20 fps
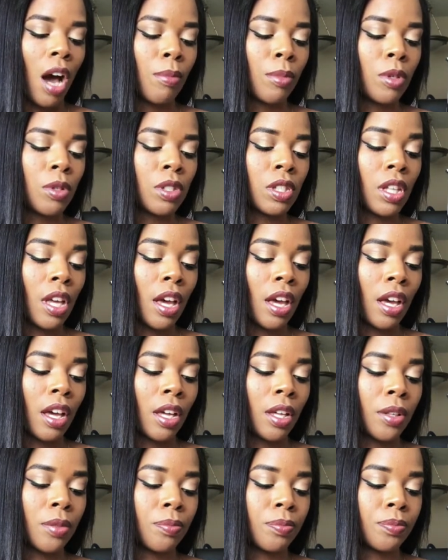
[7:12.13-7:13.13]
You
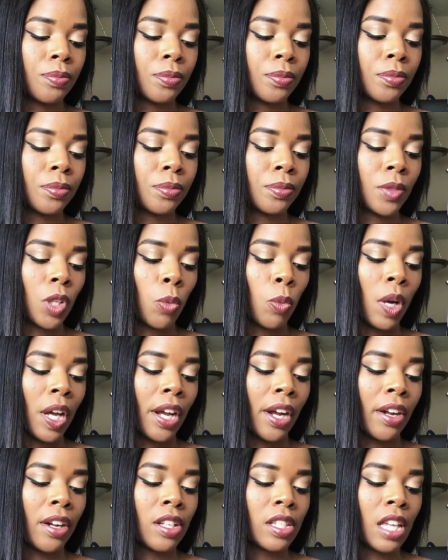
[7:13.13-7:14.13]
said, what
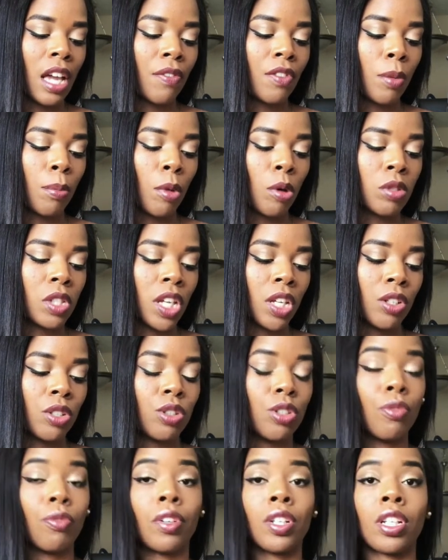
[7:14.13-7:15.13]
areas have the most
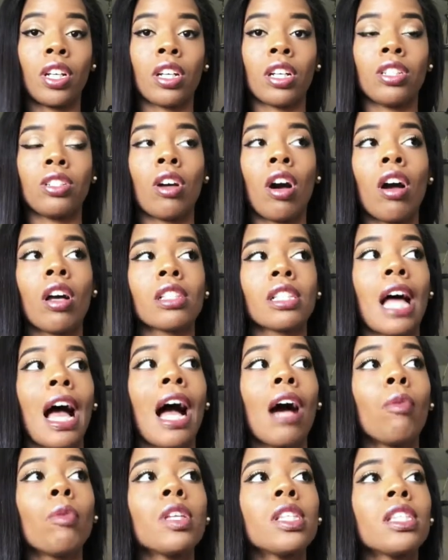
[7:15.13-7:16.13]
energy for young adults?
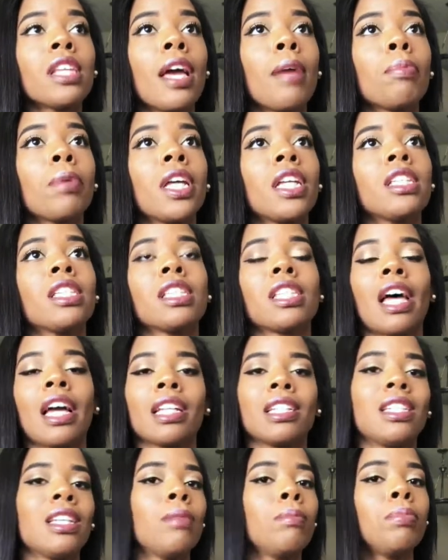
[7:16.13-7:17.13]
I would say places
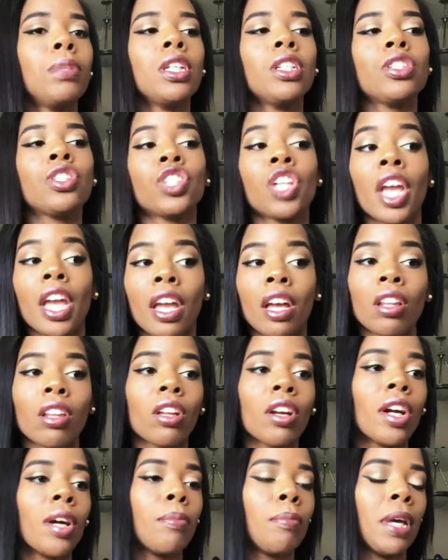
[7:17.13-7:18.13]
like Tempe,
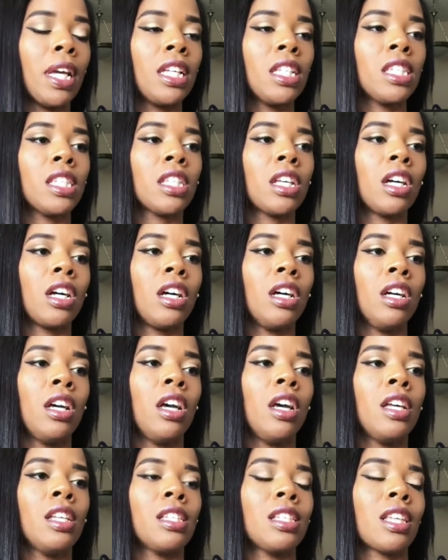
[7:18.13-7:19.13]
Chandler, Mesa,
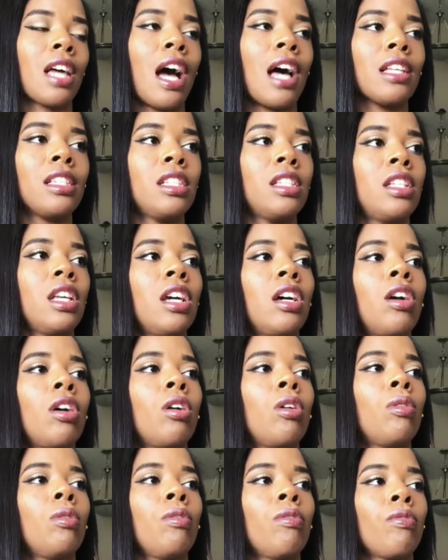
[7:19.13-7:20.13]

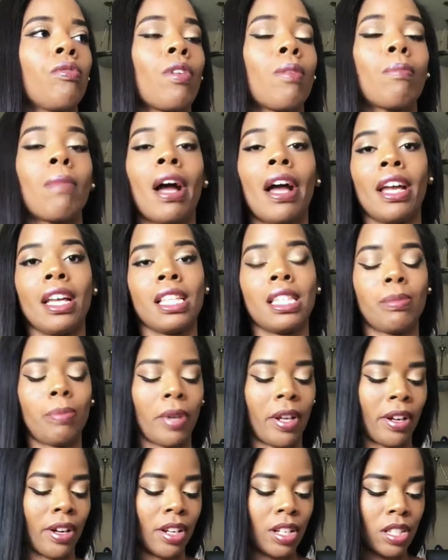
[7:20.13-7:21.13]
Scottsdale, from my
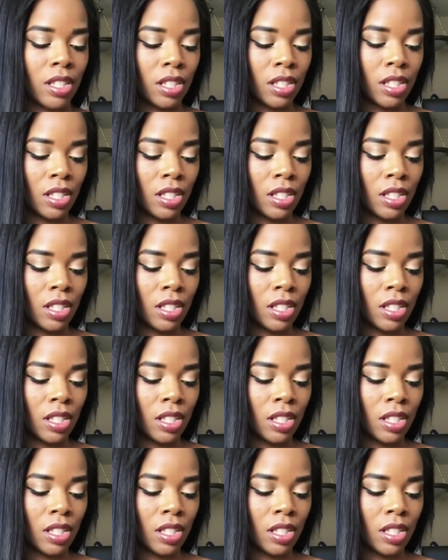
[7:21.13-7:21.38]
experience.